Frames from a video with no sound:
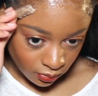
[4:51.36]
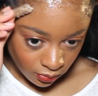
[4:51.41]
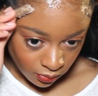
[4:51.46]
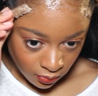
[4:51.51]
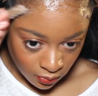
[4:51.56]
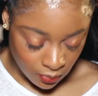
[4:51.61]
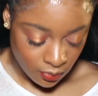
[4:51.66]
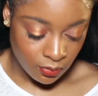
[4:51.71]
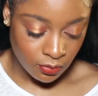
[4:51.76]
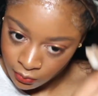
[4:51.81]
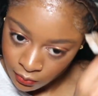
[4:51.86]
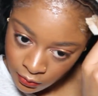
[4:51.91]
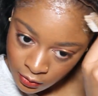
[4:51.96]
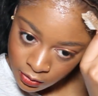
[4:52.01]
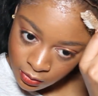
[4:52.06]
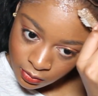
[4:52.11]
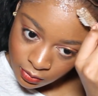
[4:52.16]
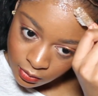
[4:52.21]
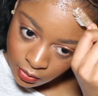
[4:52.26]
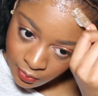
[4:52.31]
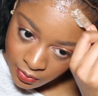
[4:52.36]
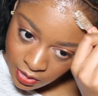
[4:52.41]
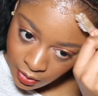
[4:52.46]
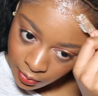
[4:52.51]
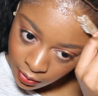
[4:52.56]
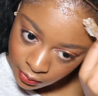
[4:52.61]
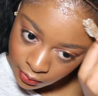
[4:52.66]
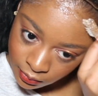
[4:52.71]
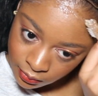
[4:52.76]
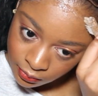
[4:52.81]
And this
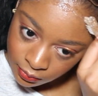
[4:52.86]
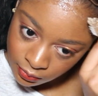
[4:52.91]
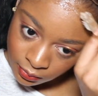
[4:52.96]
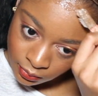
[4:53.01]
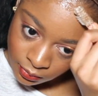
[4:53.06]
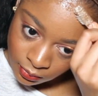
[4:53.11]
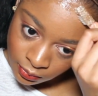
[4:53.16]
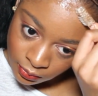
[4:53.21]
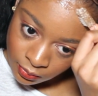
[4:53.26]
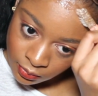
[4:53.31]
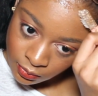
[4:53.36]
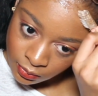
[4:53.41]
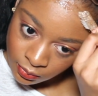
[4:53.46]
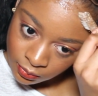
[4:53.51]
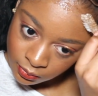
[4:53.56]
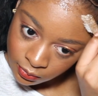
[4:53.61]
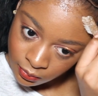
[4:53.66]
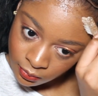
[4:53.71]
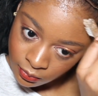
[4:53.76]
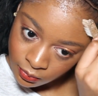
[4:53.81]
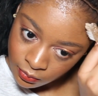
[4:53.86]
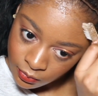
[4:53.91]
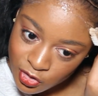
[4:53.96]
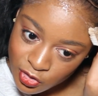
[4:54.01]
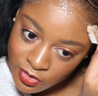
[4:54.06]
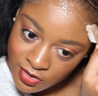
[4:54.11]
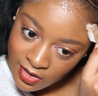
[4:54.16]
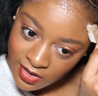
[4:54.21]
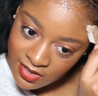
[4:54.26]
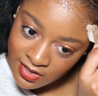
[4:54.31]
time, because it is the second
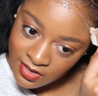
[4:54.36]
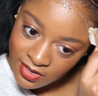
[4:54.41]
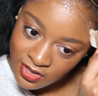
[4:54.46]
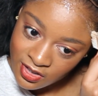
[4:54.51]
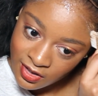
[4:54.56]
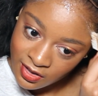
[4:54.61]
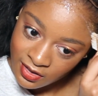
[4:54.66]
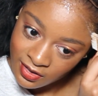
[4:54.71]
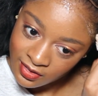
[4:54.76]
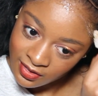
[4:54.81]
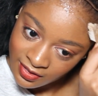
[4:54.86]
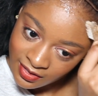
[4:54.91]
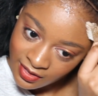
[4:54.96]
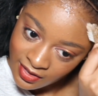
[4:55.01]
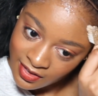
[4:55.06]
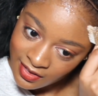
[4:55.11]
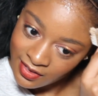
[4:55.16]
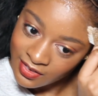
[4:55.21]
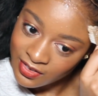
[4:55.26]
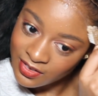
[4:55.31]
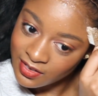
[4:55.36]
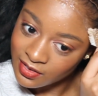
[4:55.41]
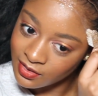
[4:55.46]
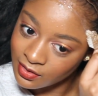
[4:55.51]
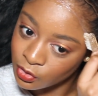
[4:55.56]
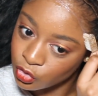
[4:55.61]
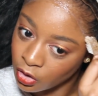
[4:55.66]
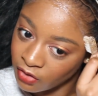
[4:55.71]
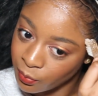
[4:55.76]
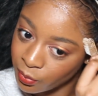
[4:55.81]
layer, actually I'm going
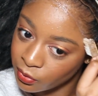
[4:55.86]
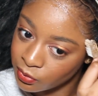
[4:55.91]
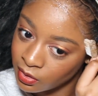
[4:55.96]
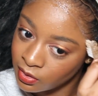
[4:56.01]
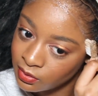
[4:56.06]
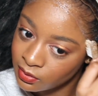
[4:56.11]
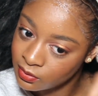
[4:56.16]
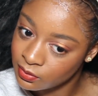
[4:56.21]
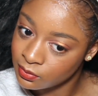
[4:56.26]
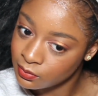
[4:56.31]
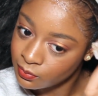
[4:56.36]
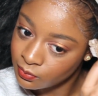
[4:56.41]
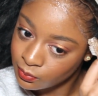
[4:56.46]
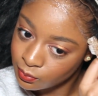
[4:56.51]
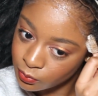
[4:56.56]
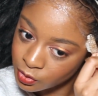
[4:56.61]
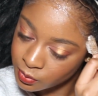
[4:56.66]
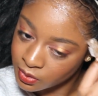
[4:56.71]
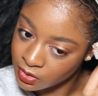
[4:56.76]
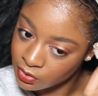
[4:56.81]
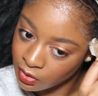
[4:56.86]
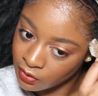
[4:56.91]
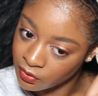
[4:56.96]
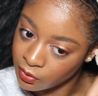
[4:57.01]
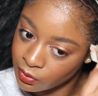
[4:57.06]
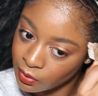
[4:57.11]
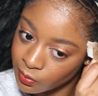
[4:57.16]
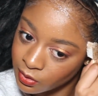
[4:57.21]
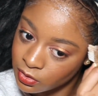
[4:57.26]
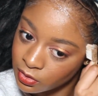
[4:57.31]
to go in with
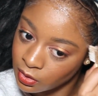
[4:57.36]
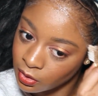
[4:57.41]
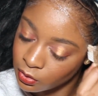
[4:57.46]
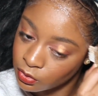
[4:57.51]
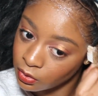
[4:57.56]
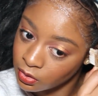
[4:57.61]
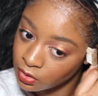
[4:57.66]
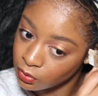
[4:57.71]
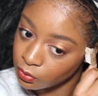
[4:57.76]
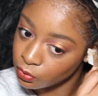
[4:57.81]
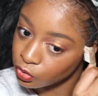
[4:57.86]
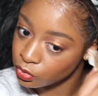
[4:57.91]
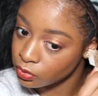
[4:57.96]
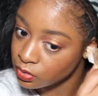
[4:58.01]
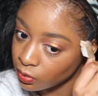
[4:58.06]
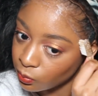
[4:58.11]
the